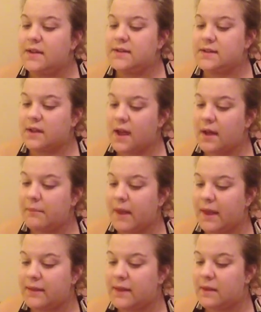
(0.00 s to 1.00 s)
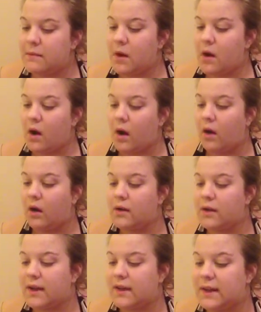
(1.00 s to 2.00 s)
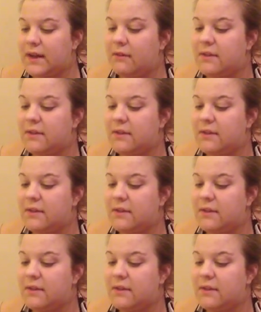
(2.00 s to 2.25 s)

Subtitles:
So God made them all, and he